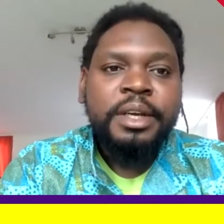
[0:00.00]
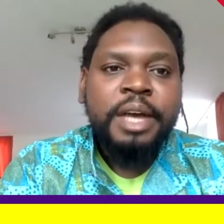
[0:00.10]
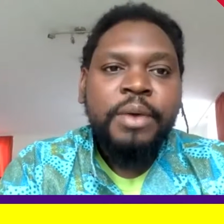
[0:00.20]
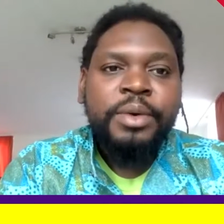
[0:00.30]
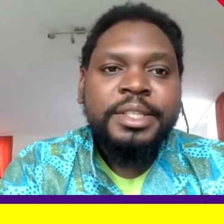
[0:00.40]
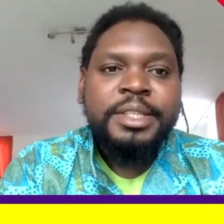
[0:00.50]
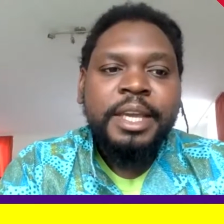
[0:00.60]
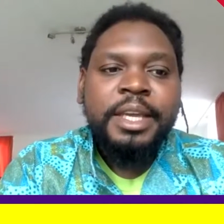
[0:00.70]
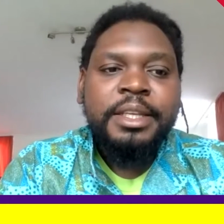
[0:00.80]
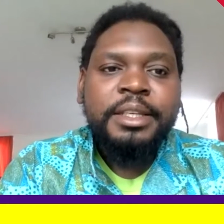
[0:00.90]
our
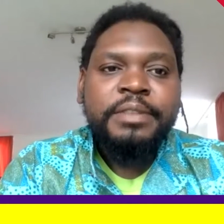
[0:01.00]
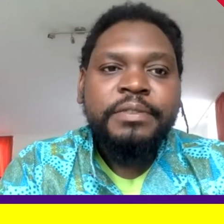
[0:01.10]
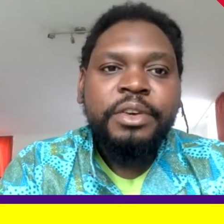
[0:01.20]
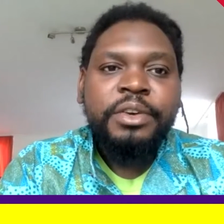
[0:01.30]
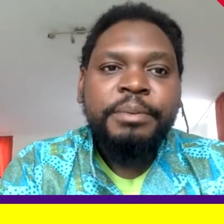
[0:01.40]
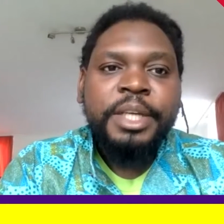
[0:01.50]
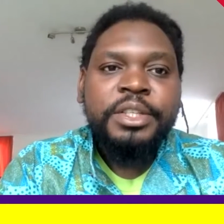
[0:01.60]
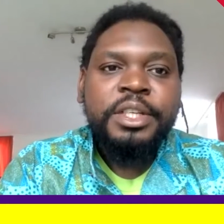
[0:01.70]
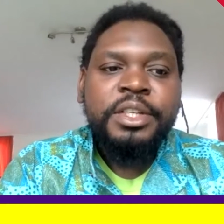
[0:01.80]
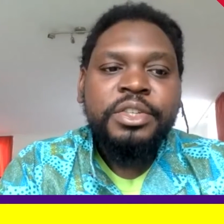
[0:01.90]
state is very
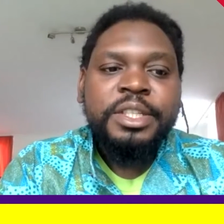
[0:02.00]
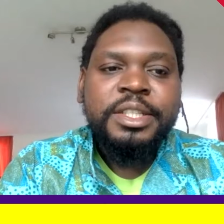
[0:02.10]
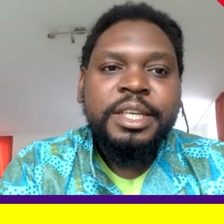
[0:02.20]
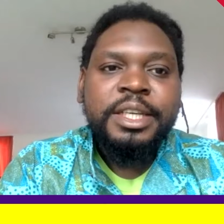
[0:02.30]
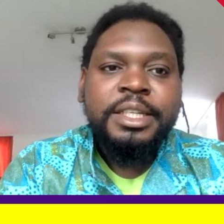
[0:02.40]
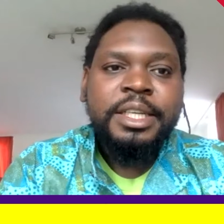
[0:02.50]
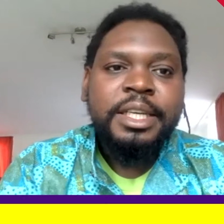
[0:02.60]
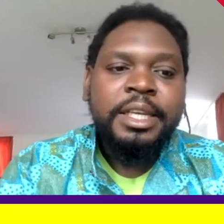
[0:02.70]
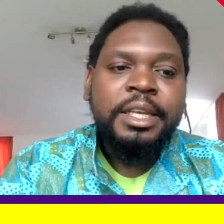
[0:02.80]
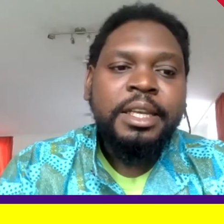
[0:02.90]
much interested
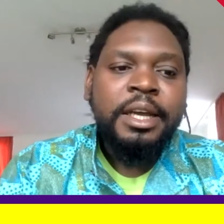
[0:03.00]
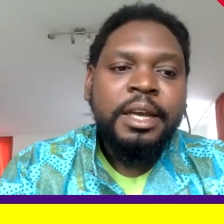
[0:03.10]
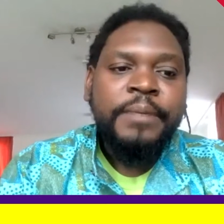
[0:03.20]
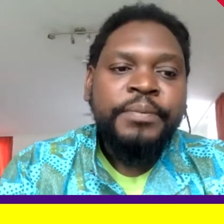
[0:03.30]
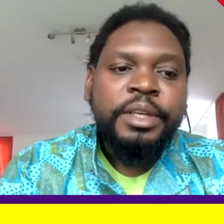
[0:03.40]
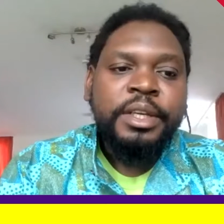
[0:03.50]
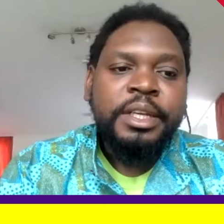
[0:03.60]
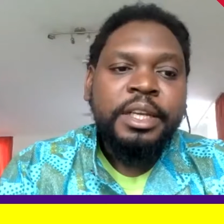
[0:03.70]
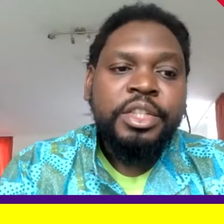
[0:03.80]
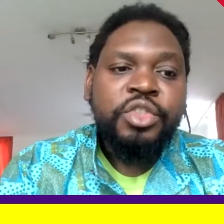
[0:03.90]
in
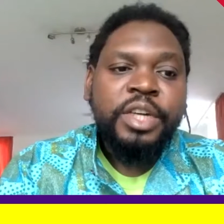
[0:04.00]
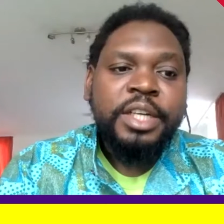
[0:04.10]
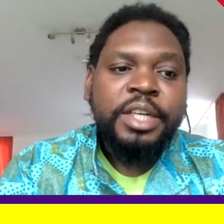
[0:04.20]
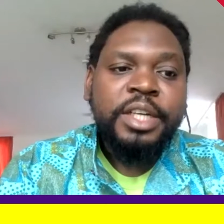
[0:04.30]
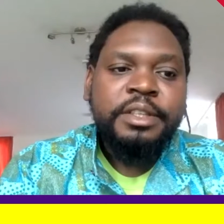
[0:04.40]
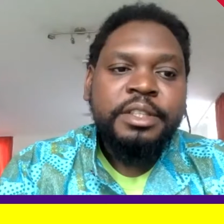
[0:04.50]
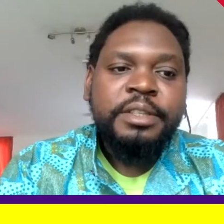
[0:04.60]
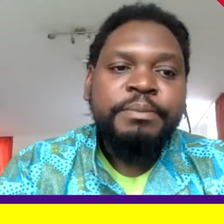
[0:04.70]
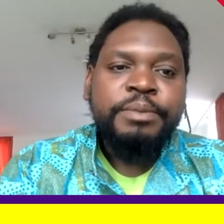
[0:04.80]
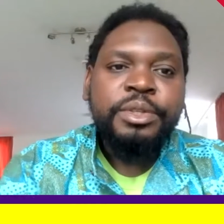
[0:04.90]

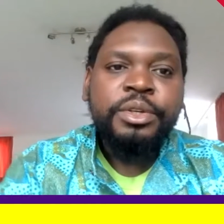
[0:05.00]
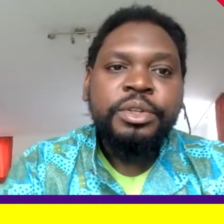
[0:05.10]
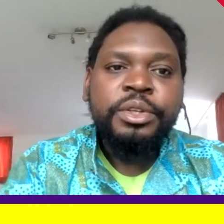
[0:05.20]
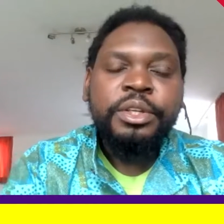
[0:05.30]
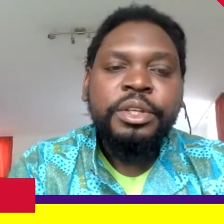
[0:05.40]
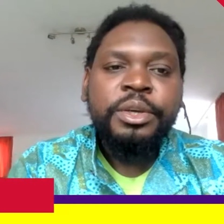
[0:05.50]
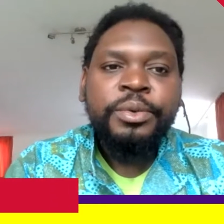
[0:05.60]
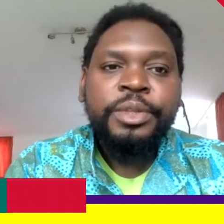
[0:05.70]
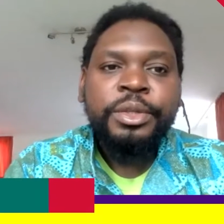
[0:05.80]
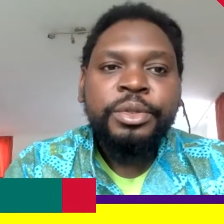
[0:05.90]
extractivism, so they
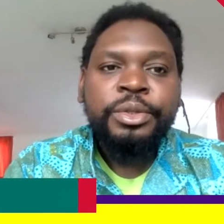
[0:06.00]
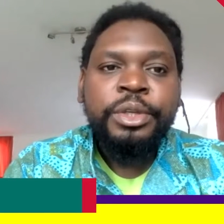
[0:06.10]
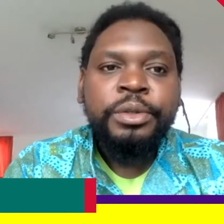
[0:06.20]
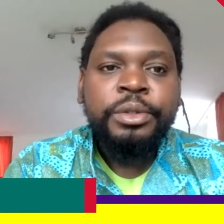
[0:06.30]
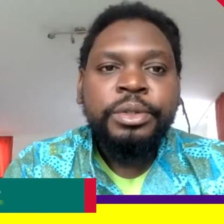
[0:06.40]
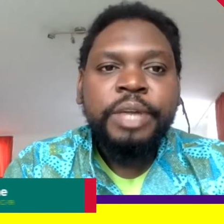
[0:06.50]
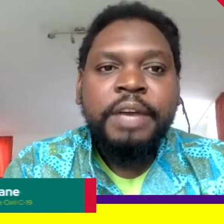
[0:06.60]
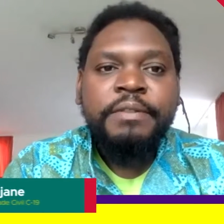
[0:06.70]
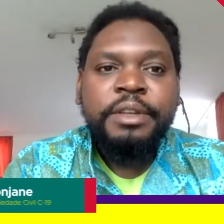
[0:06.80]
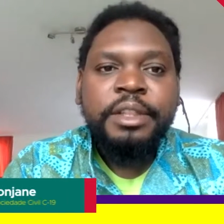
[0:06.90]
will do
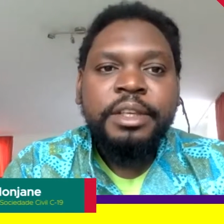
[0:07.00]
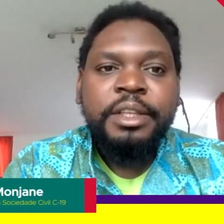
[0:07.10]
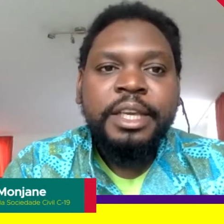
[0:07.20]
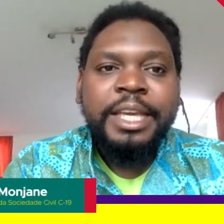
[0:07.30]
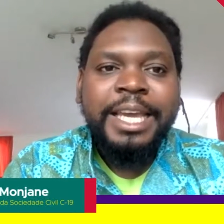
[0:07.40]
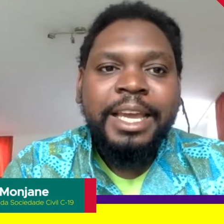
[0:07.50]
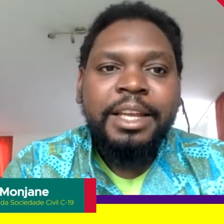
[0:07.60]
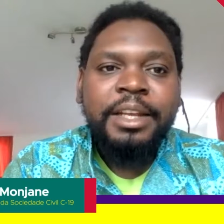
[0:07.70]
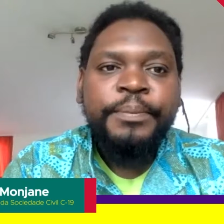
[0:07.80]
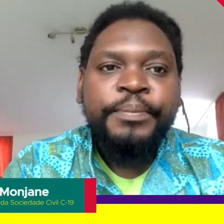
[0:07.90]
everything they
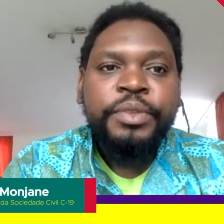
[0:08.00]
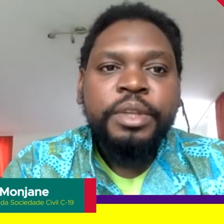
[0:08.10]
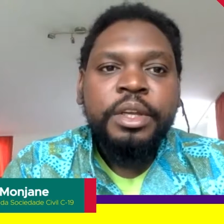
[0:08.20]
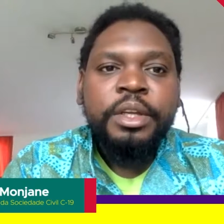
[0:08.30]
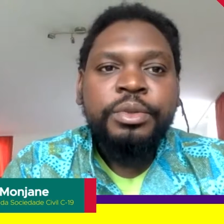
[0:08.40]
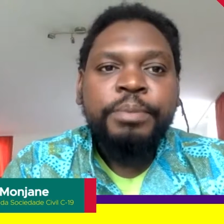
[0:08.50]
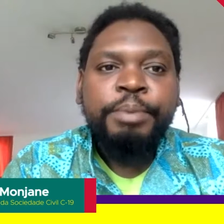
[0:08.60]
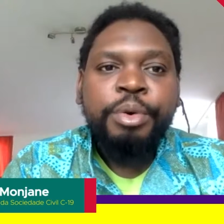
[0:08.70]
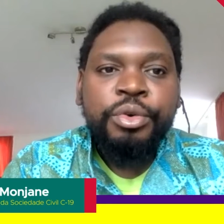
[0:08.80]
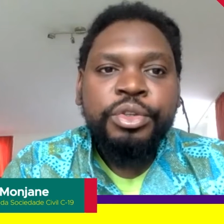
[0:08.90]
can to
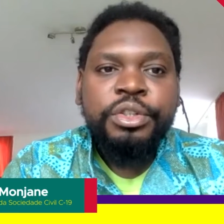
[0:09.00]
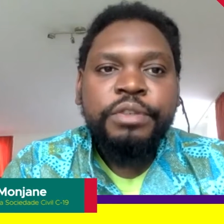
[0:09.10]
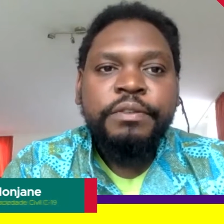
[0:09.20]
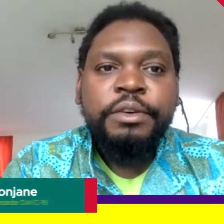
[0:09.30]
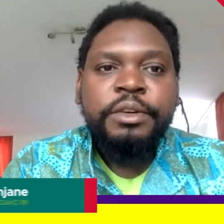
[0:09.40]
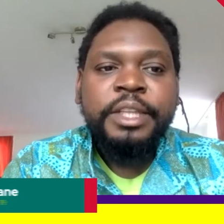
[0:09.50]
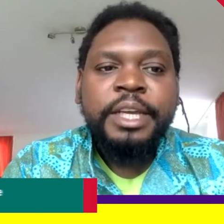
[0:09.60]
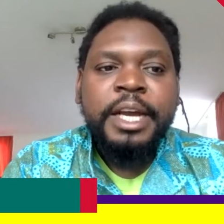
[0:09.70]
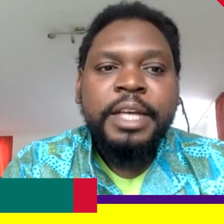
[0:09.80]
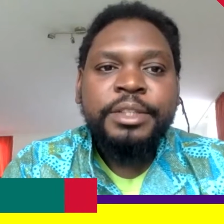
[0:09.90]
push for the
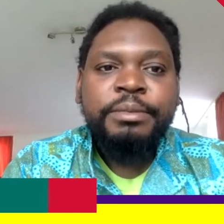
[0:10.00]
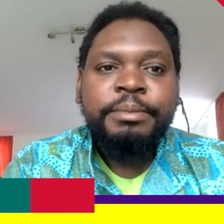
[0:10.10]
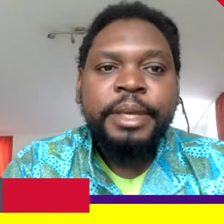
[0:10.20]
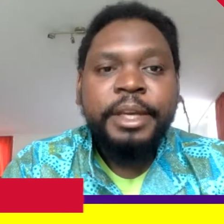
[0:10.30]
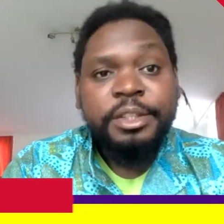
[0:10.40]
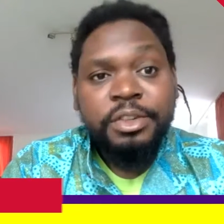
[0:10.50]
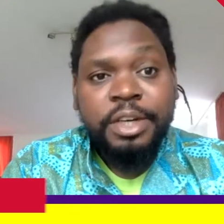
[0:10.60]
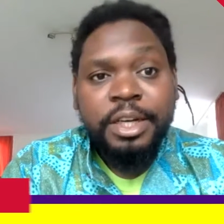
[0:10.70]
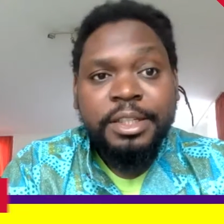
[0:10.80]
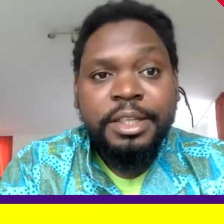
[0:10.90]
gas to be
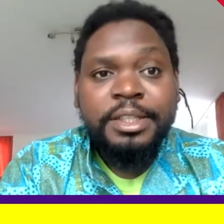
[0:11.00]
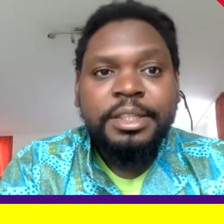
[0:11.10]
extracted.